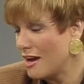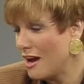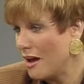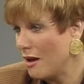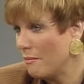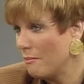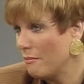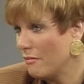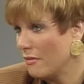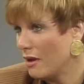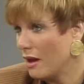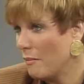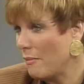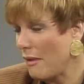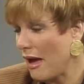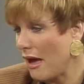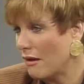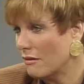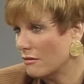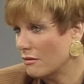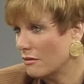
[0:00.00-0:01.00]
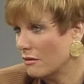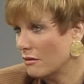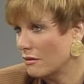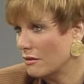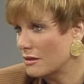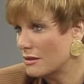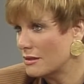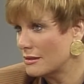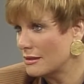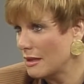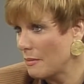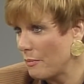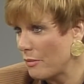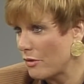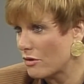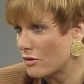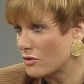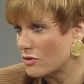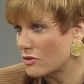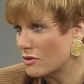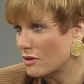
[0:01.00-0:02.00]
Tom about the
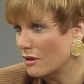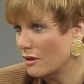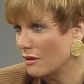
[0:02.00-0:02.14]
slippers